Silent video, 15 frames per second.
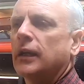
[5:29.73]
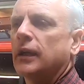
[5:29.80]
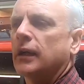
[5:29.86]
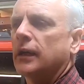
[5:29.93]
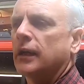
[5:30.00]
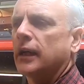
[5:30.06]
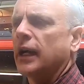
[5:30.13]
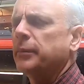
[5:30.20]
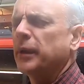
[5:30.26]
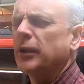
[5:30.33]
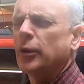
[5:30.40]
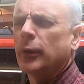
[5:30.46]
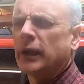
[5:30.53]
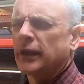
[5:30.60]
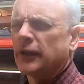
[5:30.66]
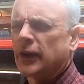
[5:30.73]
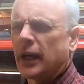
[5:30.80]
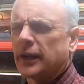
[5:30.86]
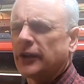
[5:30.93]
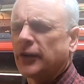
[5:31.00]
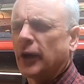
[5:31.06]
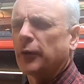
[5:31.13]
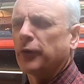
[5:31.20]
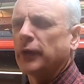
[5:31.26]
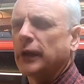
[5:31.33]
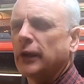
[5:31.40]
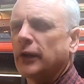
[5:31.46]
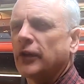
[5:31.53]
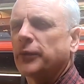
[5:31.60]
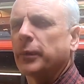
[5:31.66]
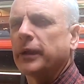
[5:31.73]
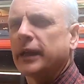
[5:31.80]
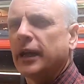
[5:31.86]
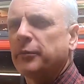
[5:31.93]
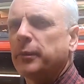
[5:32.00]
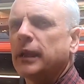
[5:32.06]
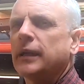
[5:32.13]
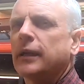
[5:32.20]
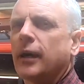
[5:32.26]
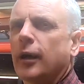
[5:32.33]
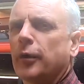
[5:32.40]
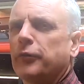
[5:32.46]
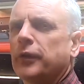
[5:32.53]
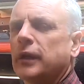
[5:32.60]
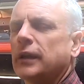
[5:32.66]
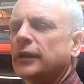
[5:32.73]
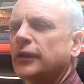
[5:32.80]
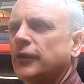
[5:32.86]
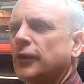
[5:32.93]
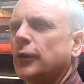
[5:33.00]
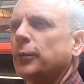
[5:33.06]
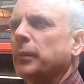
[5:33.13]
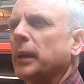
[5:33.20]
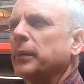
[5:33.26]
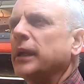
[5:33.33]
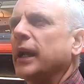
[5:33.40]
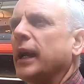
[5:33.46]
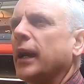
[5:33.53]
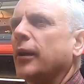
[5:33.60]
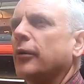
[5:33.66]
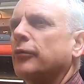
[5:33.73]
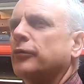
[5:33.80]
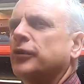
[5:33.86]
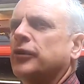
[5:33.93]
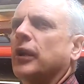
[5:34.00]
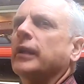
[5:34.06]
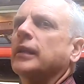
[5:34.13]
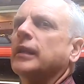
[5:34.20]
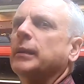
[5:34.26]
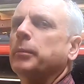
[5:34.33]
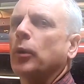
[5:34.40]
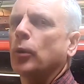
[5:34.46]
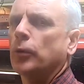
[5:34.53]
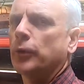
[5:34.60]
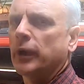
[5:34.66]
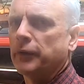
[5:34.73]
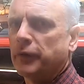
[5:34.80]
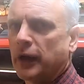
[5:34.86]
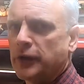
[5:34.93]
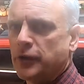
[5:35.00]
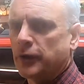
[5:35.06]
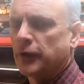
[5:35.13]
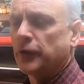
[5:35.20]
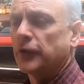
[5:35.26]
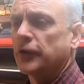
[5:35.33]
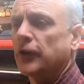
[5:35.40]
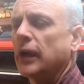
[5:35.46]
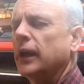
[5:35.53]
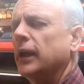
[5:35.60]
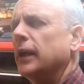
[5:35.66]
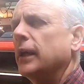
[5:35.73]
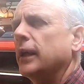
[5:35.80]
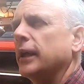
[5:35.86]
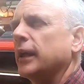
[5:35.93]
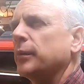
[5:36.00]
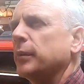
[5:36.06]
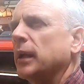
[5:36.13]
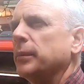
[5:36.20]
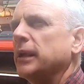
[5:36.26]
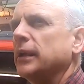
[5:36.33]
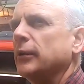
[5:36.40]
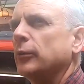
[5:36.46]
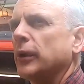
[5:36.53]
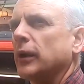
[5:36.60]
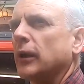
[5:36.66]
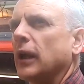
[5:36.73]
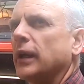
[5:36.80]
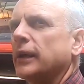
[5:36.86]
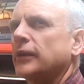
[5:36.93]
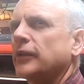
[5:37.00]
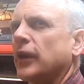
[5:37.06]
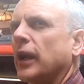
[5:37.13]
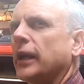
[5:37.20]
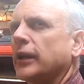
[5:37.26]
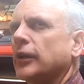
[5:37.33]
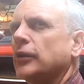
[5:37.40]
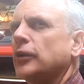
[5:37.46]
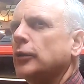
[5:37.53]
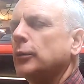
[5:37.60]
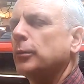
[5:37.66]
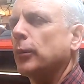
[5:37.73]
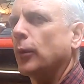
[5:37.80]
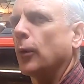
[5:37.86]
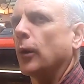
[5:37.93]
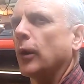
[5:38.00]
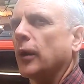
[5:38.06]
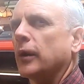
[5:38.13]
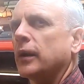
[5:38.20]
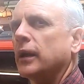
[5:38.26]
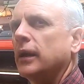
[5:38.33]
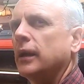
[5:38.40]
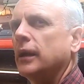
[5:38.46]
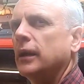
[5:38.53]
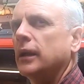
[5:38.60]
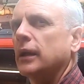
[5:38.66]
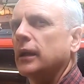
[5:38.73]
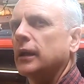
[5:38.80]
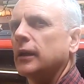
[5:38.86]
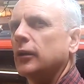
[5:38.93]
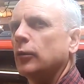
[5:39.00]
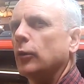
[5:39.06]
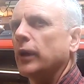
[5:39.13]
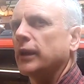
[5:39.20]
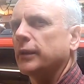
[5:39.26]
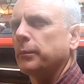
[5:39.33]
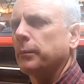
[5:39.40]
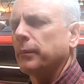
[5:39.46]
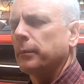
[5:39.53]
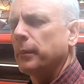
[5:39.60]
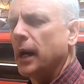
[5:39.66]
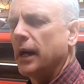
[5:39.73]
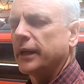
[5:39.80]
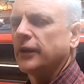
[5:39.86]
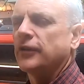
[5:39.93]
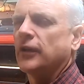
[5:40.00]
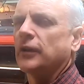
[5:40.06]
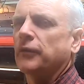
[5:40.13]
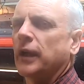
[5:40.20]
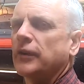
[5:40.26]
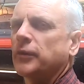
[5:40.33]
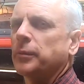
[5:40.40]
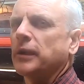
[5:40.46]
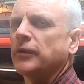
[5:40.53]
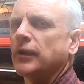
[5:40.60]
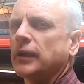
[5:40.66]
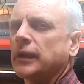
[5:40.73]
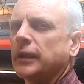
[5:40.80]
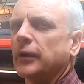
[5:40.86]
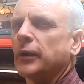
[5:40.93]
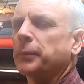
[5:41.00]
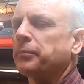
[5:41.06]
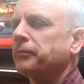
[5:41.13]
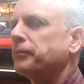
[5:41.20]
I'd been doing this kind of stuff for years, but gave me confidence to maybe have slightly bolder adventures and maybe realize that I could do more with modest investments in gear.